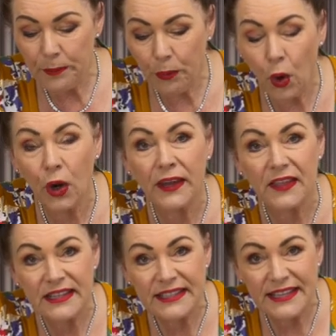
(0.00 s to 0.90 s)
pulling
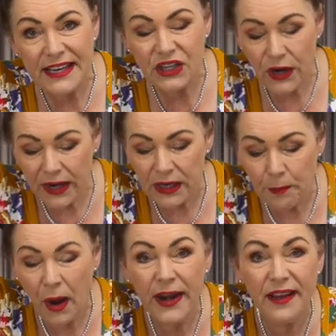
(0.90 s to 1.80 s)
the center out. You
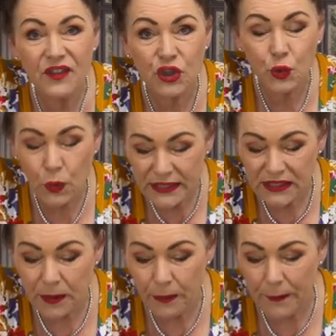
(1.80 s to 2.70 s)
might have to
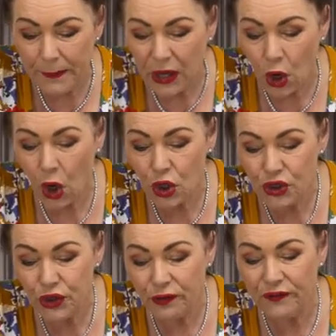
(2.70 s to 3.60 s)
twist it, but
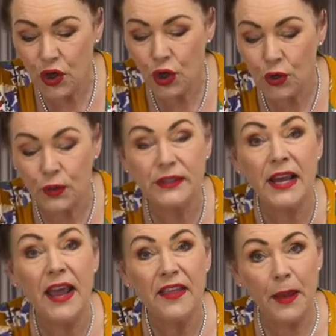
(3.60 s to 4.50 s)
because you've used
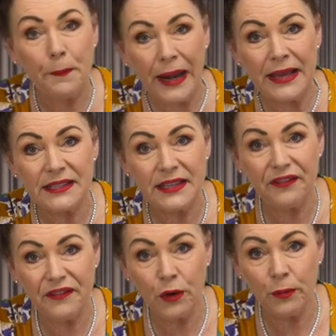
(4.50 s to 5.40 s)
the
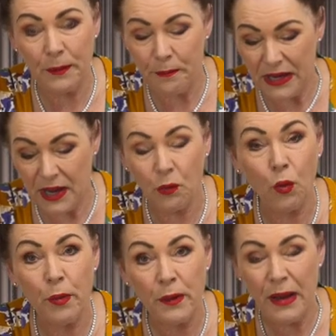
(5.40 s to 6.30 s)
plastic film, it
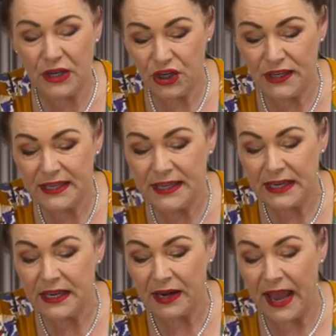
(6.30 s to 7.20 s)
will be much easier to
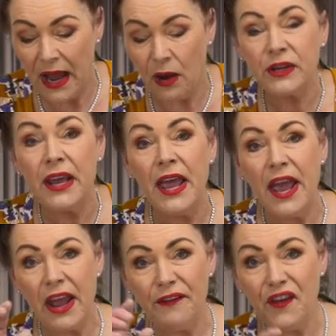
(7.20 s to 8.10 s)
get it out.
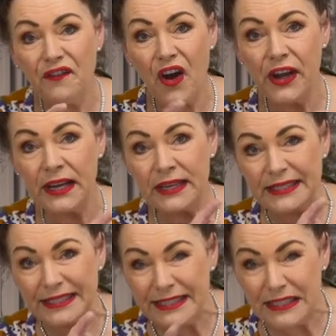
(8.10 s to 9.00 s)
If you're finding
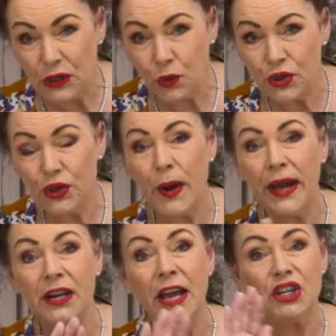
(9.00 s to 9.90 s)
it's still too
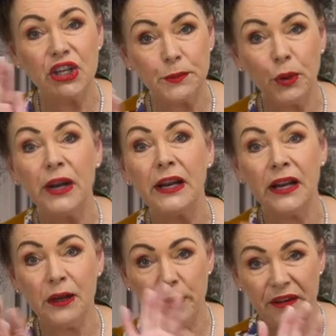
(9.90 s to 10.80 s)
hard, just put a
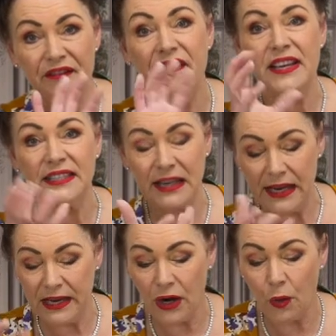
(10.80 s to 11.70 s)
little bit of
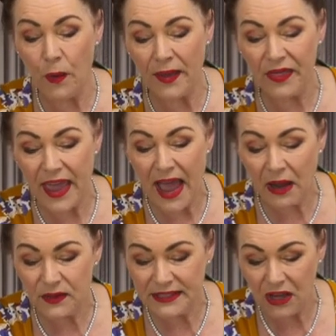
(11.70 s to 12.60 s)
Vaseline around the
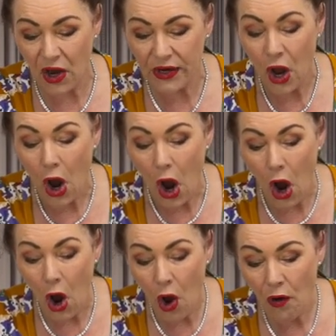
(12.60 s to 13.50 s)
outside
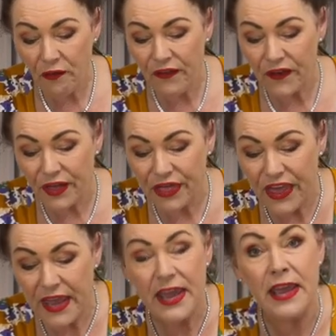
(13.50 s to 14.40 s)
of
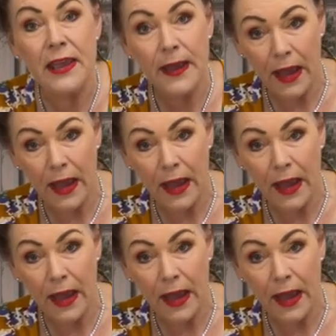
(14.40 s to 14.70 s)
the